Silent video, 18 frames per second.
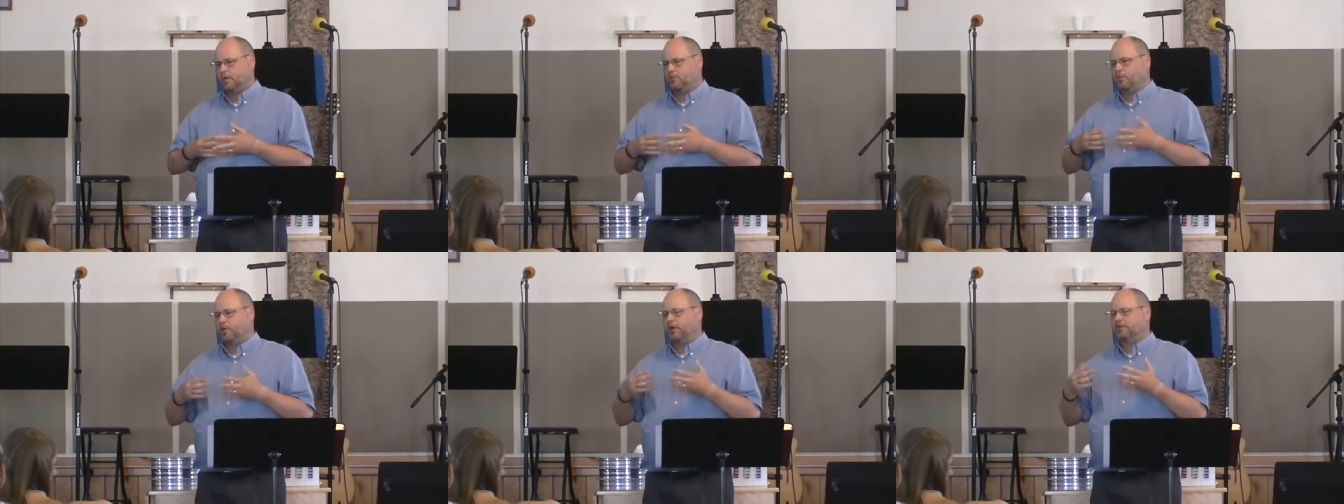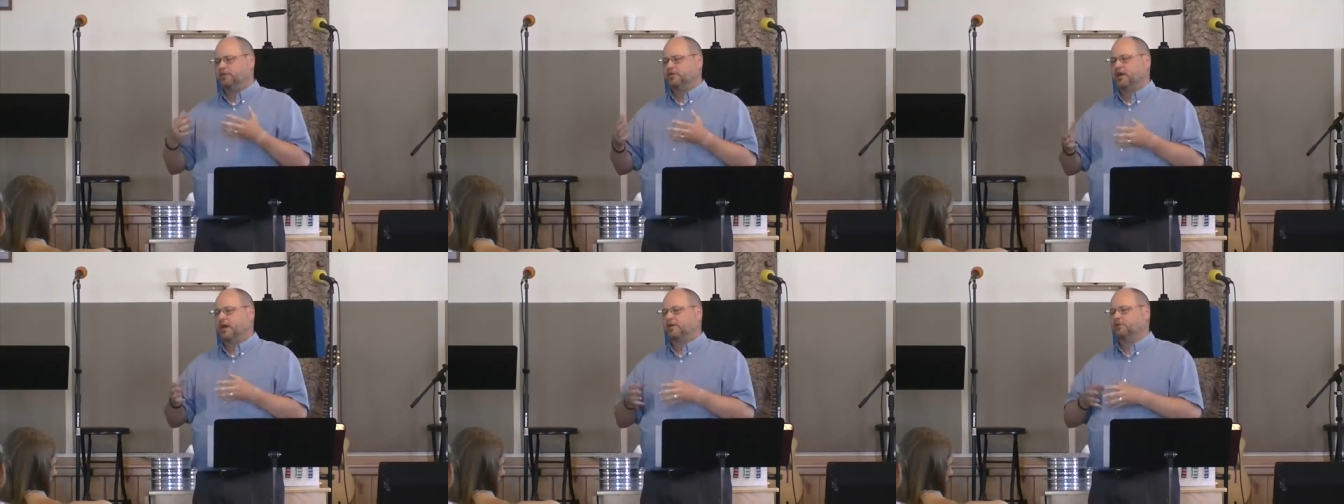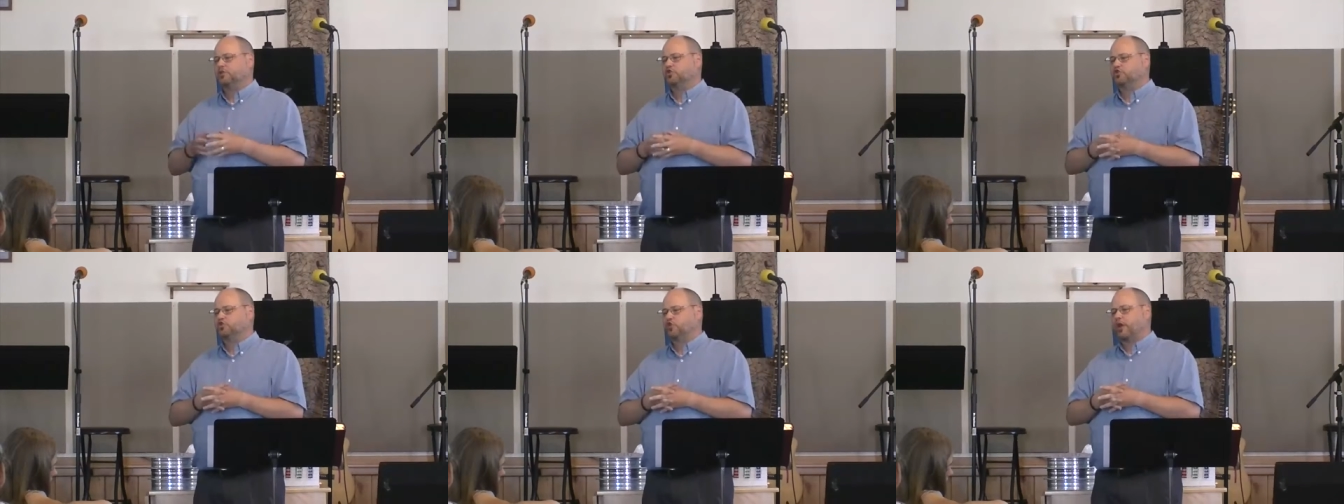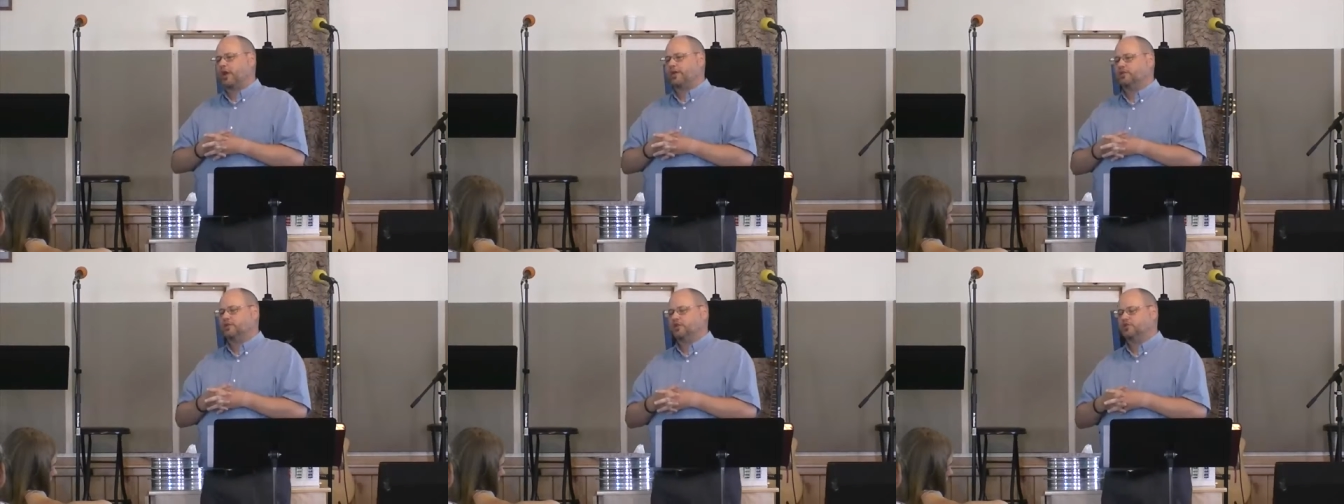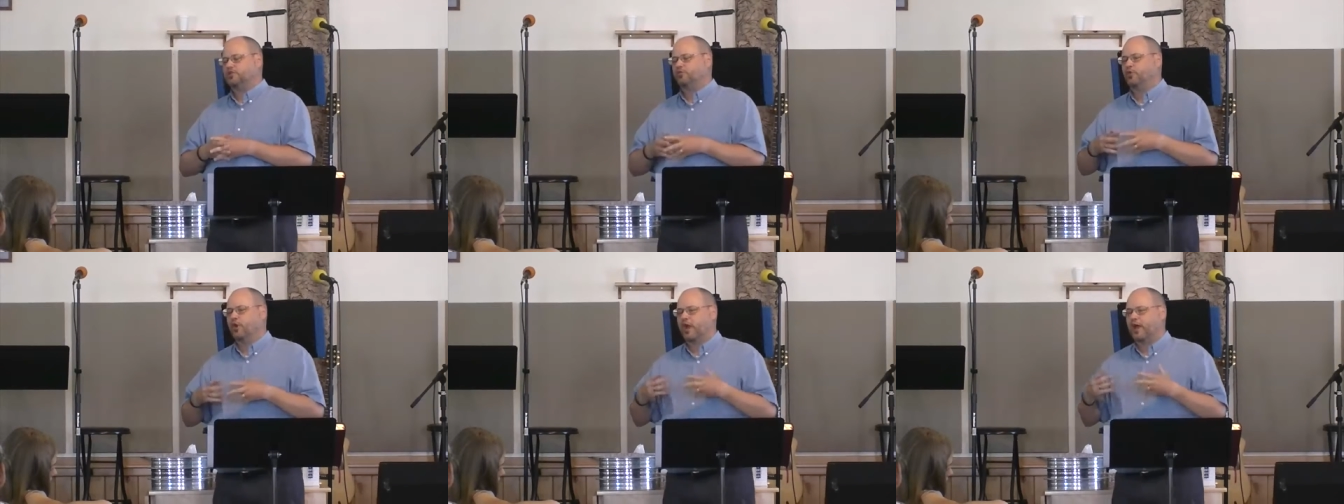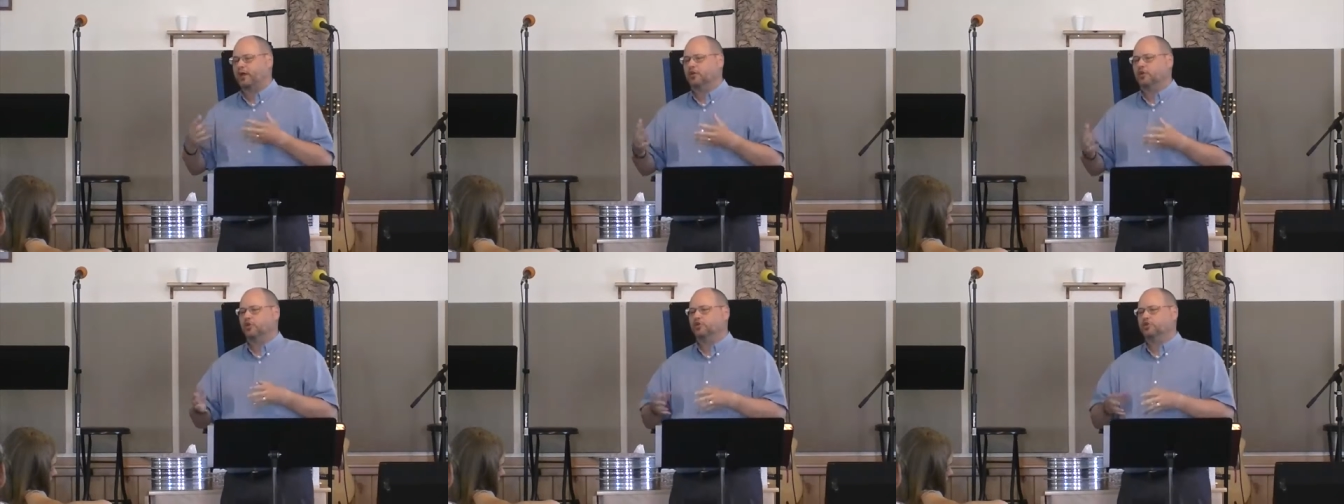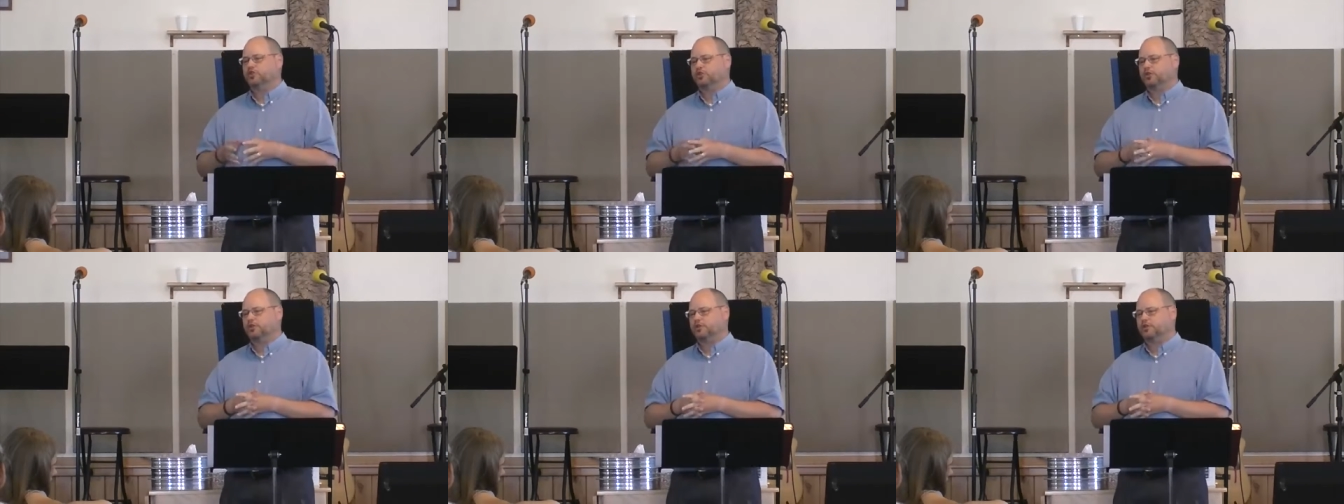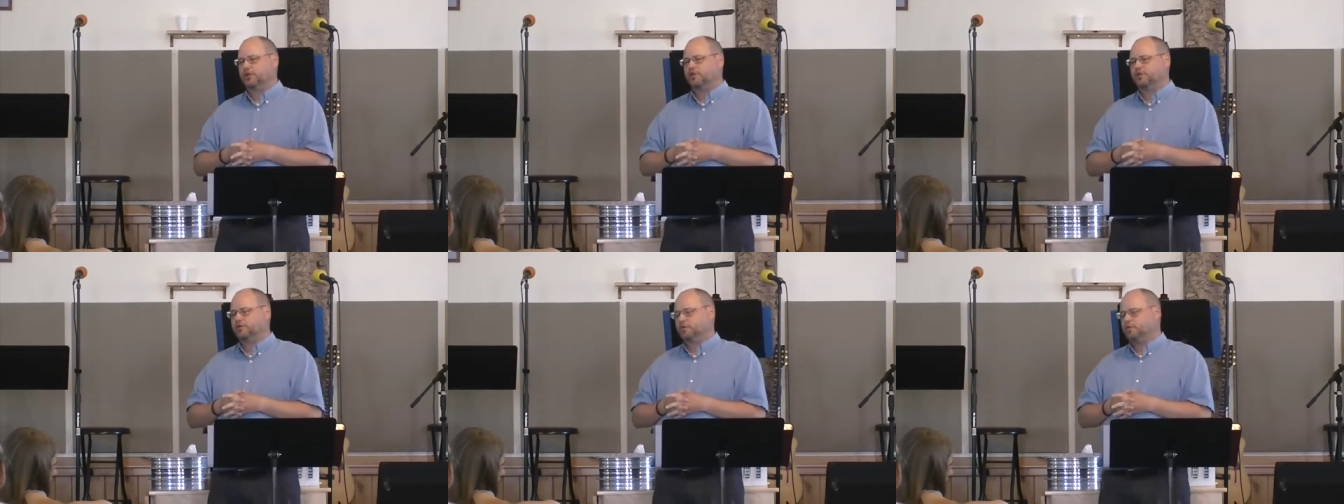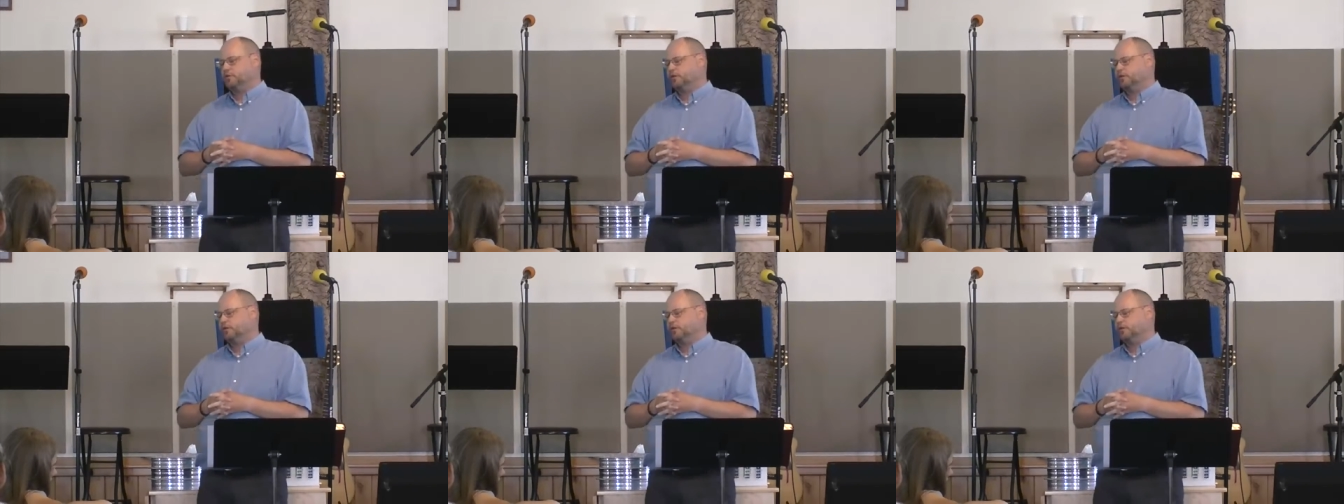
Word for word: But it's not the strength that is braggadocious, that's,